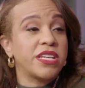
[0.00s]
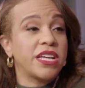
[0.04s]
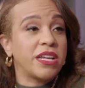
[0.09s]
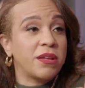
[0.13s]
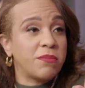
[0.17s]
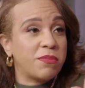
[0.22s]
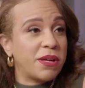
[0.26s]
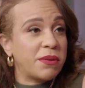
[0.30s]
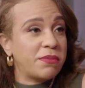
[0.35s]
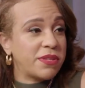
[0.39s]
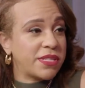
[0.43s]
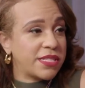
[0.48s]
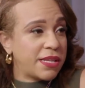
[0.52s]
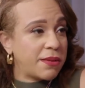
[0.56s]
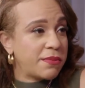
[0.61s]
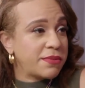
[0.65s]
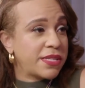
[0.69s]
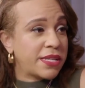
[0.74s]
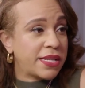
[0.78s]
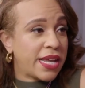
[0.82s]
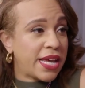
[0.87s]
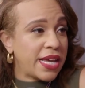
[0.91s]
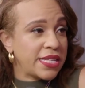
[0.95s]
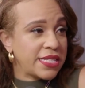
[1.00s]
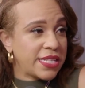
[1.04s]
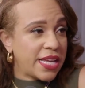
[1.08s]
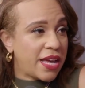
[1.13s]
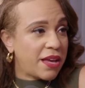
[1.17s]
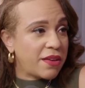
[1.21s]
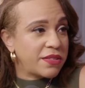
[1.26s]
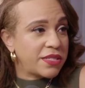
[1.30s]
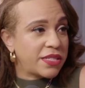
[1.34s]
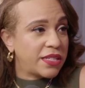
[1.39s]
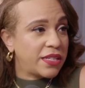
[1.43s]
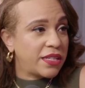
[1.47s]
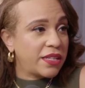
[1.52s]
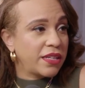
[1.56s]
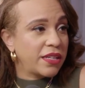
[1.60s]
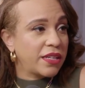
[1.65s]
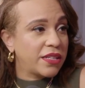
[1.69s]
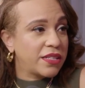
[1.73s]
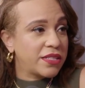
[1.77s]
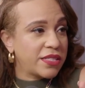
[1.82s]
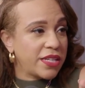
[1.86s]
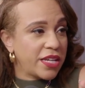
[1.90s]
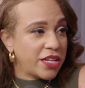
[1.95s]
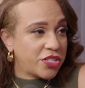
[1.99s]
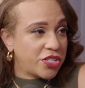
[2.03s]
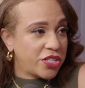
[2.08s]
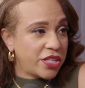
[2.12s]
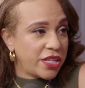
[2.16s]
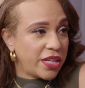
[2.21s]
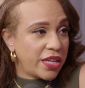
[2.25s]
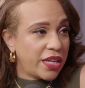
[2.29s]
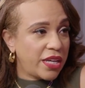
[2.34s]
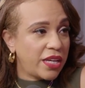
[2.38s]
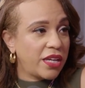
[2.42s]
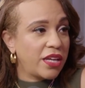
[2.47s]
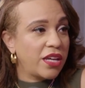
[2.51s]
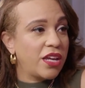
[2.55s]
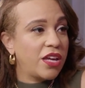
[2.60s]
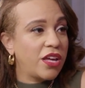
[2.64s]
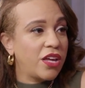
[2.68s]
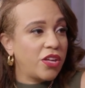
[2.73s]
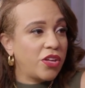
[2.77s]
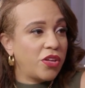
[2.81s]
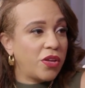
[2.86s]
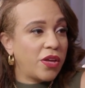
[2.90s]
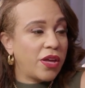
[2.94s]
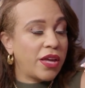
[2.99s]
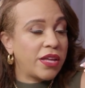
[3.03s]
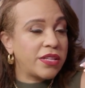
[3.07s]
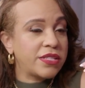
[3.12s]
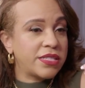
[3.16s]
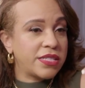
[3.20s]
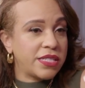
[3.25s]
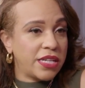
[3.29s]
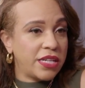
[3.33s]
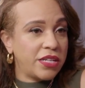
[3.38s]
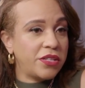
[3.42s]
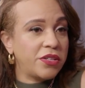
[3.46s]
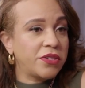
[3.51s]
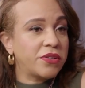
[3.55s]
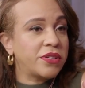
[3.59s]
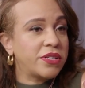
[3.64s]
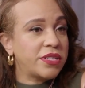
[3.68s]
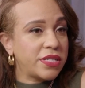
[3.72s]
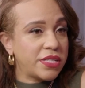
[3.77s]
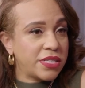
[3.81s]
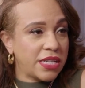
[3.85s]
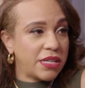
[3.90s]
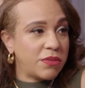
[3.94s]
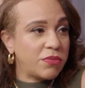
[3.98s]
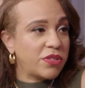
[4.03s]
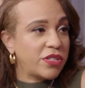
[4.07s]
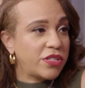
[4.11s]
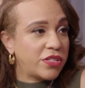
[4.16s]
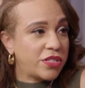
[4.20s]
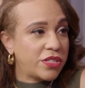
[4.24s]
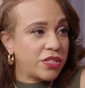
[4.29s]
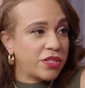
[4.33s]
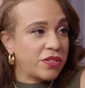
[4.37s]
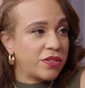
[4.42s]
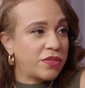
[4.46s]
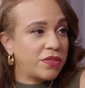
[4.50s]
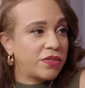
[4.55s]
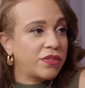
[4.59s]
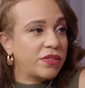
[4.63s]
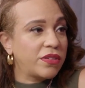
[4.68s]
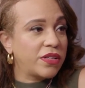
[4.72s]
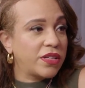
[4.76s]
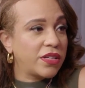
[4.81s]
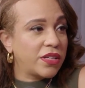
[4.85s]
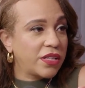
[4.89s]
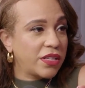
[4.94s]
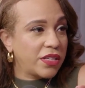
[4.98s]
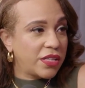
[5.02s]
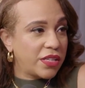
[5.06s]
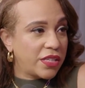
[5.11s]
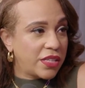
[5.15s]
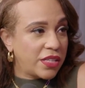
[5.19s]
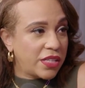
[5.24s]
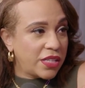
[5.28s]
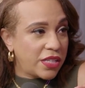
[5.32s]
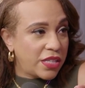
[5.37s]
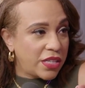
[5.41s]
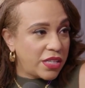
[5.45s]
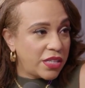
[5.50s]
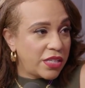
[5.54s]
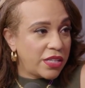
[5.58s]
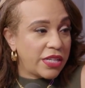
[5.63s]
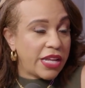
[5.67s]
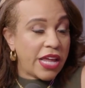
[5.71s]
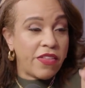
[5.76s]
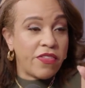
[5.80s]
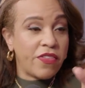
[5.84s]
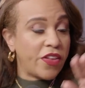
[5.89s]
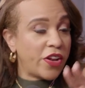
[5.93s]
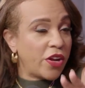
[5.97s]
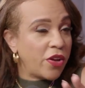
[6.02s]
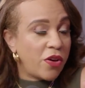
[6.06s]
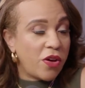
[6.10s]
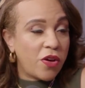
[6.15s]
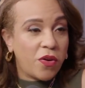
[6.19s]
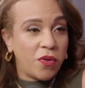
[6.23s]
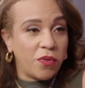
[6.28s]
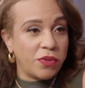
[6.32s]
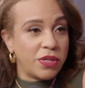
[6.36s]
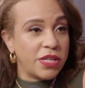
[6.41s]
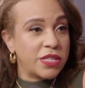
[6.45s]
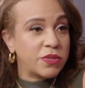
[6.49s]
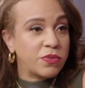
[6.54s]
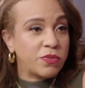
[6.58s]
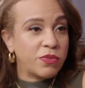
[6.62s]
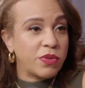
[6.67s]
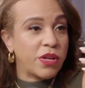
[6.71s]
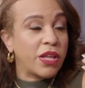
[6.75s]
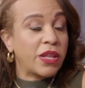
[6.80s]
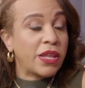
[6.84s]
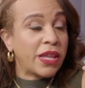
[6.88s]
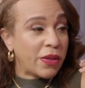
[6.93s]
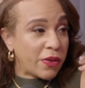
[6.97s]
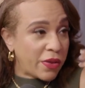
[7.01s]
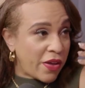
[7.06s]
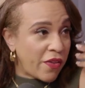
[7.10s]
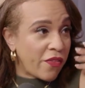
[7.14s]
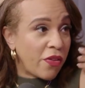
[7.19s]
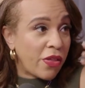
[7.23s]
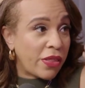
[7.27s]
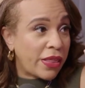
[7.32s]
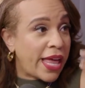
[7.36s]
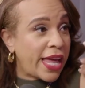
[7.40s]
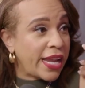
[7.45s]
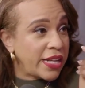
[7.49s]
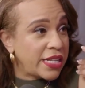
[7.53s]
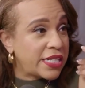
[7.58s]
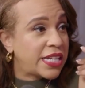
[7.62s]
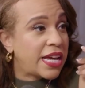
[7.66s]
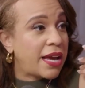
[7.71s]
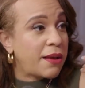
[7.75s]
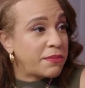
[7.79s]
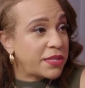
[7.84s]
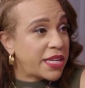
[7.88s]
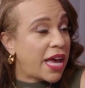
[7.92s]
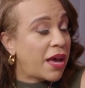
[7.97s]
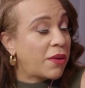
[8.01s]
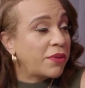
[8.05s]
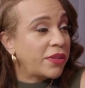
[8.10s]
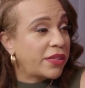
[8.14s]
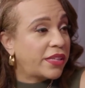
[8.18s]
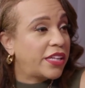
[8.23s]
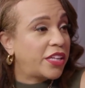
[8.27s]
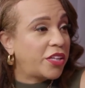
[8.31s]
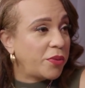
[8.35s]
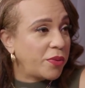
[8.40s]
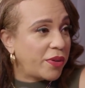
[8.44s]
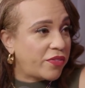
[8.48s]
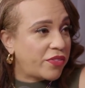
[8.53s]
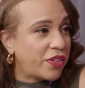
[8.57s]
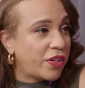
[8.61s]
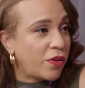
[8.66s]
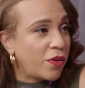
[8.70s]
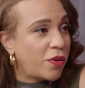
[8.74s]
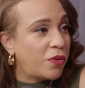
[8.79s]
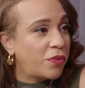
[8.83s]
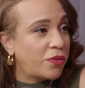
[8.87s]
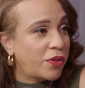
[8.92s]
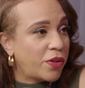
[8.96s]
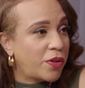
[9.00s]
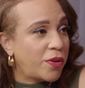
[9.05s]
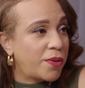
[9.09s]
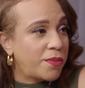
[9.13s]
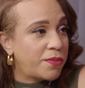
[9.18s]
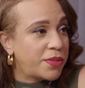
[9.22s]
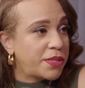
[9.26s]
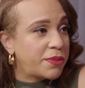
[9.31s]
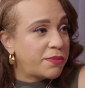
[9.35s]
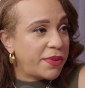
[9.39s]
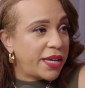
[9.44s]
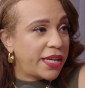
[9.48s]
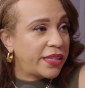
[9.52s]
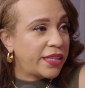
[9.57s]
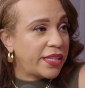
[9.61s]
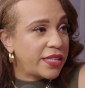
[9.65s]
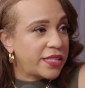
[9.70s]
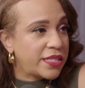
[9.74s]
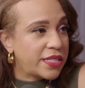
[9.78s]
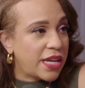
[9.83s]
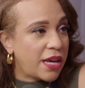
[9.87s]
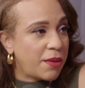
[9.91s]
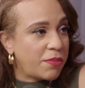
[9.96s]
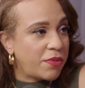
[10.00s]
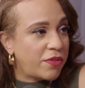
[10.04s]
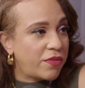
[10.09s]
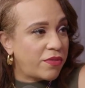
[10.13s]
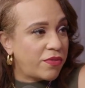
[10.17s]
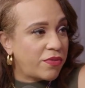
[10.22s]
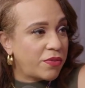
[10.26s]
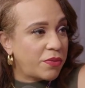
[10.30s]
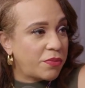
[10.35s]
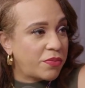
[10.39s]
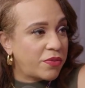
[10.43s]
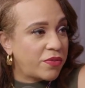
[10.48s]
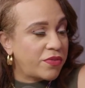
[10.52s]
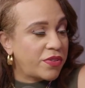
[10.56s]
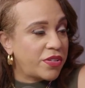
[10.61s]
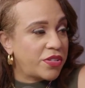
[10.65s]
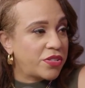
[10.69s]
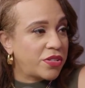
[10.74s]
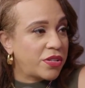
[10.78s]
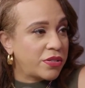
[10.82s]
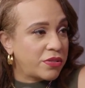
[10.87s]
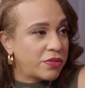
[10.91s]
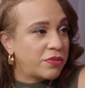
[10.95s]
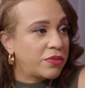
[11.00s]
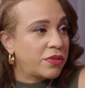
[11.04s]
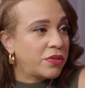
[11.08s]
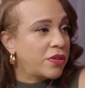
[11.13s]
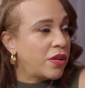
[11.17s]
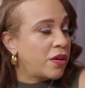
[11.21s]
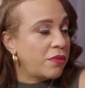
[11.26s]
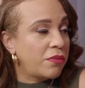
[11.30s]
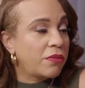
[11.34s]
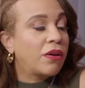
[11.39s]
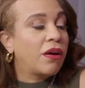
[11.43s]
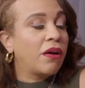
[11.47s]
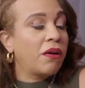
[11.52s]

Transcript: saying in public subsidized housing, Section 8, a senior or disabled adult could, and they don't own, because a lot of times I would think you have to own the home to make these type of provisions. No.